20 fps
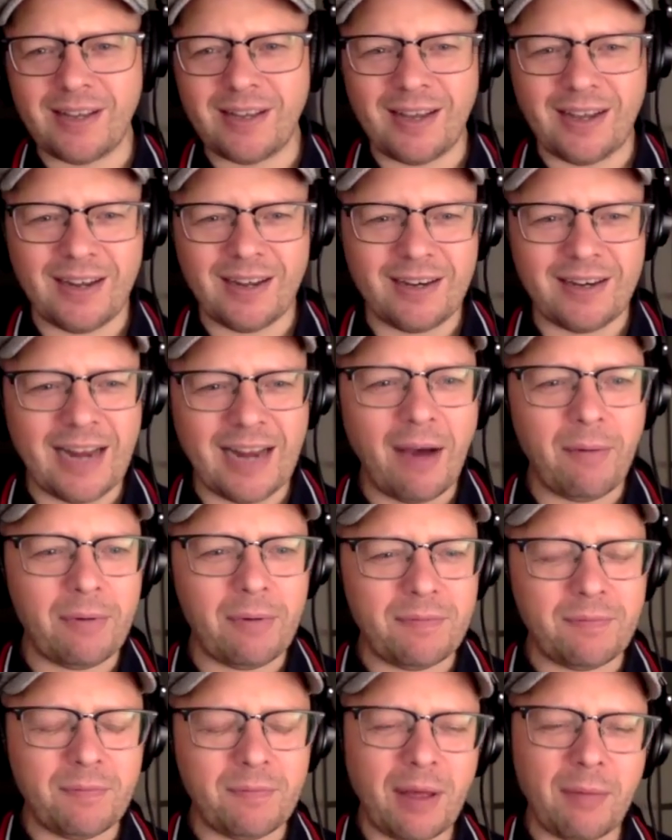And now
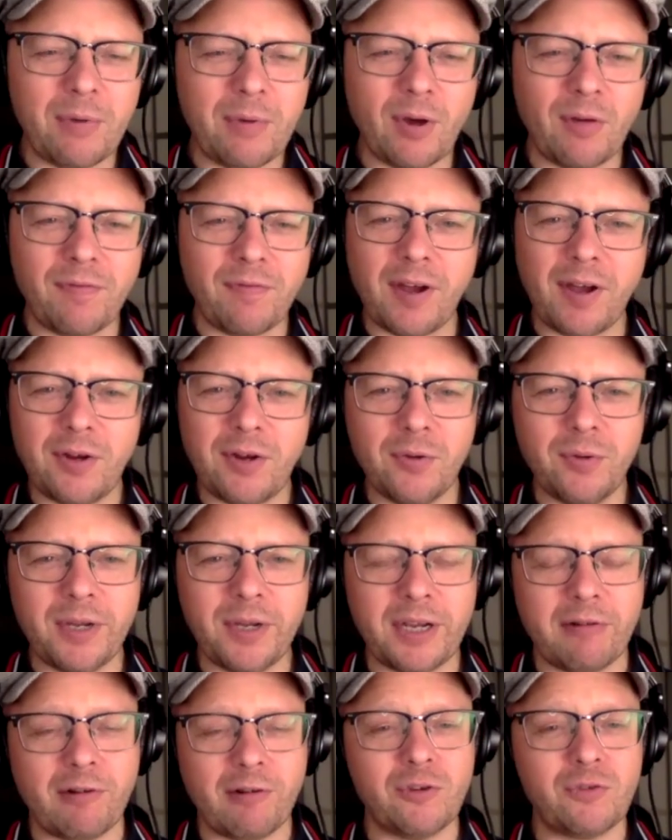we've got to find new
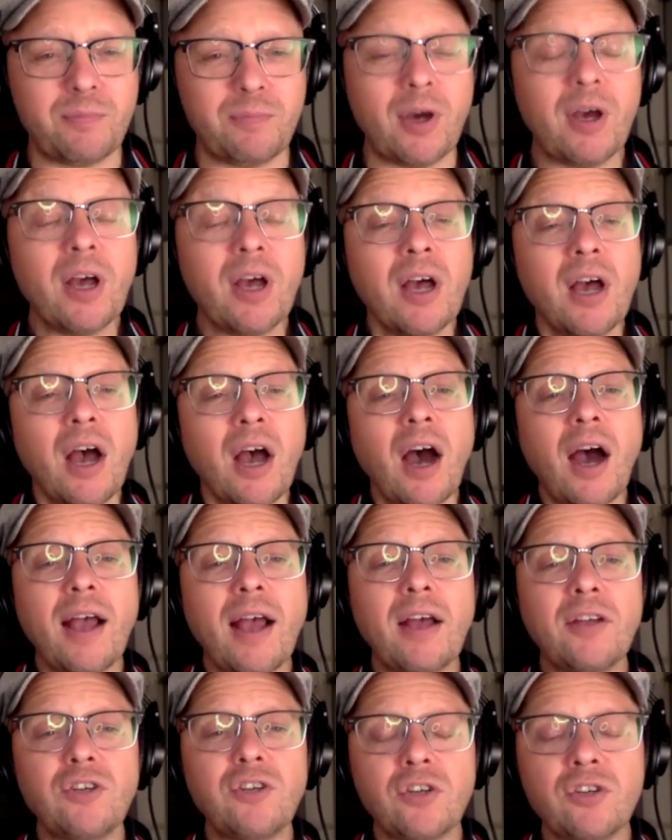heroes. But
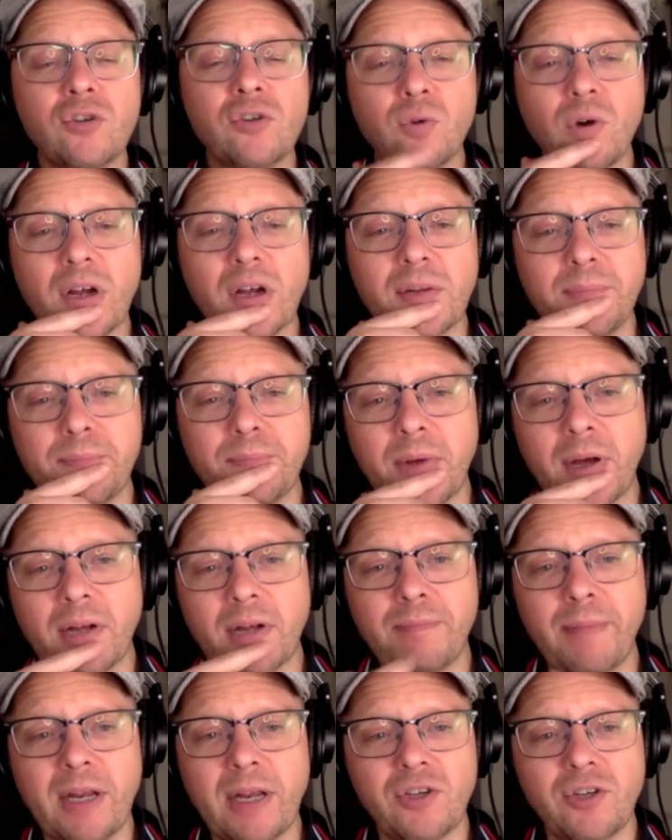I just thought
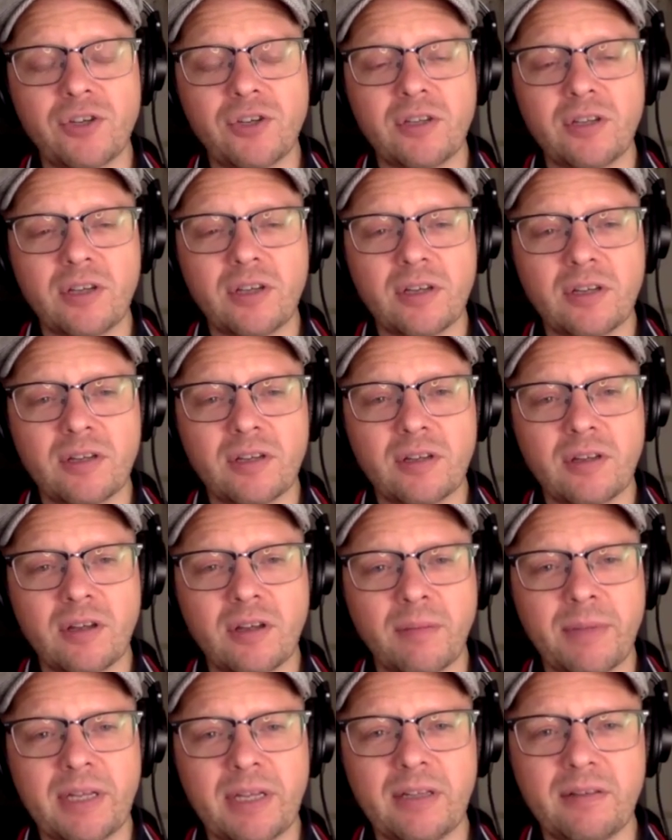I'd mention that.
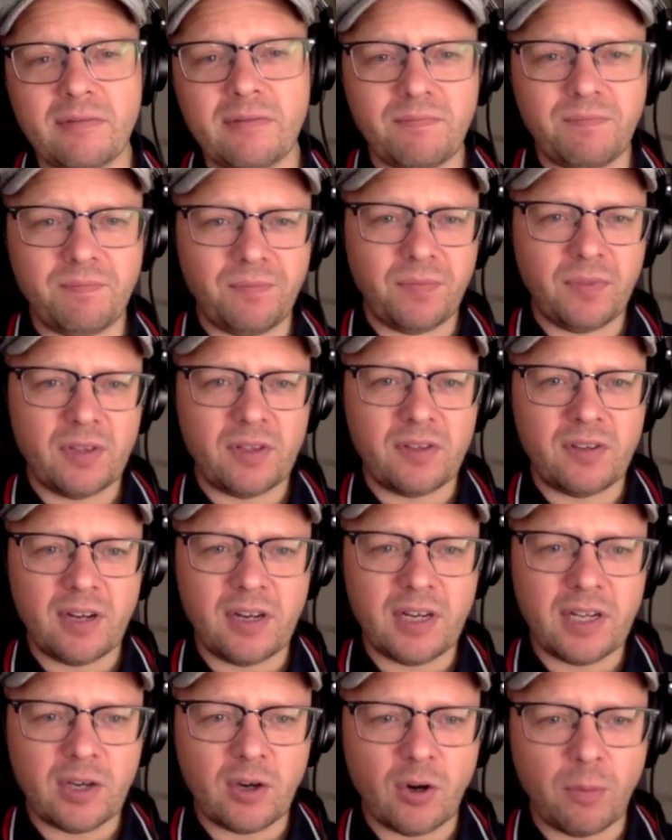I mean,
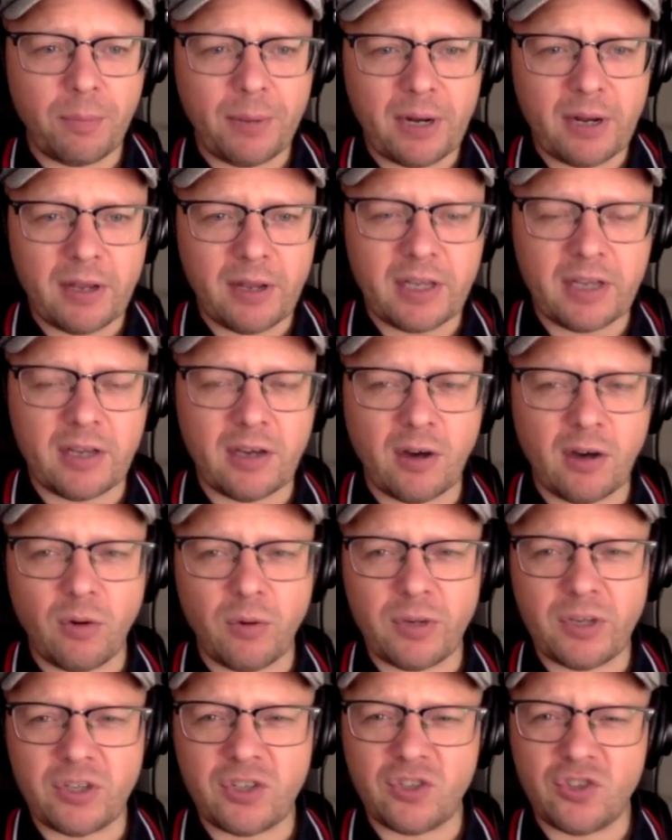Tinni Kopela in
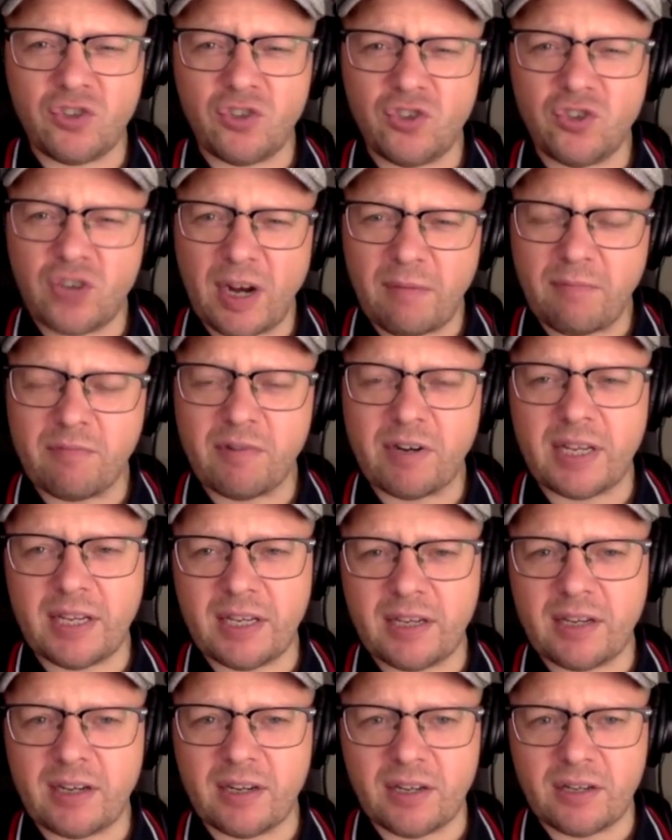goal is generally
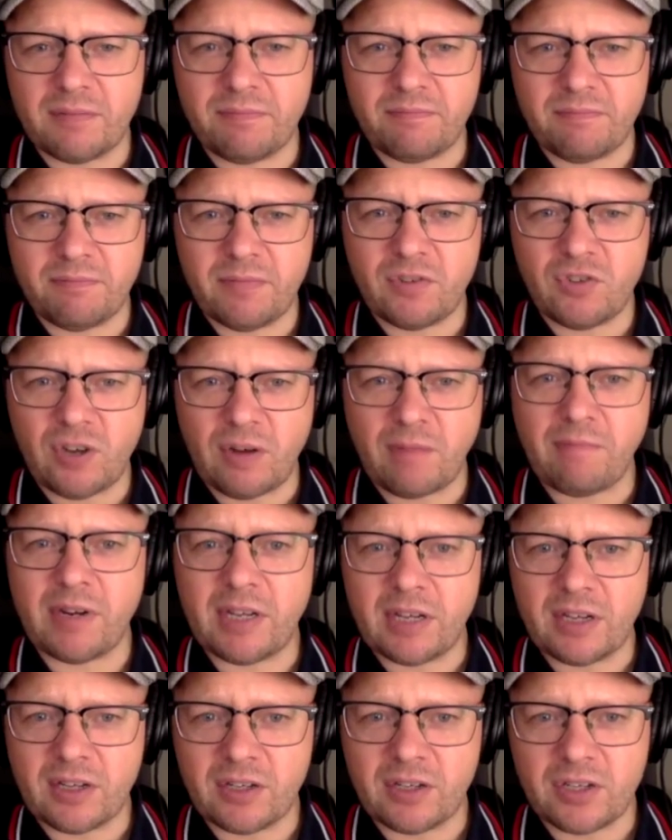gonna
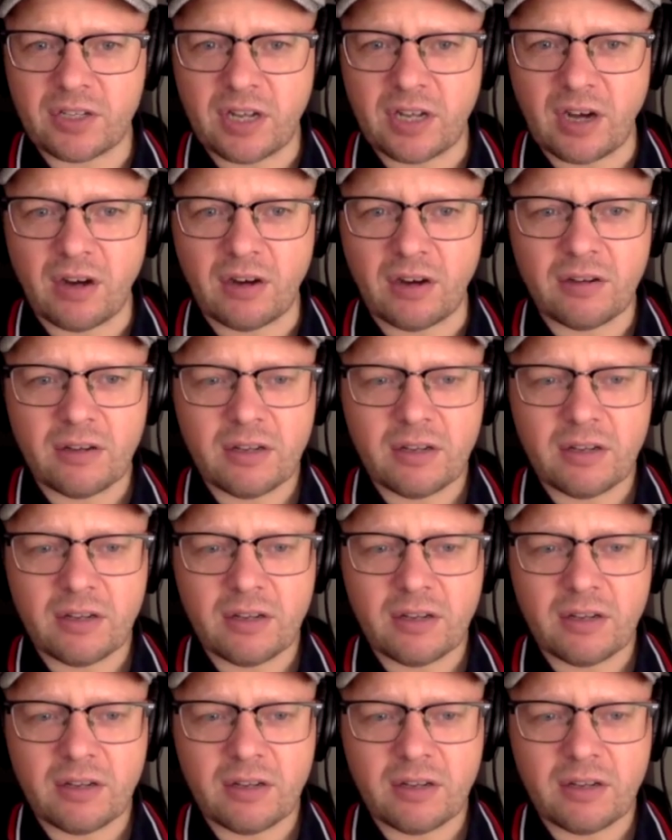start.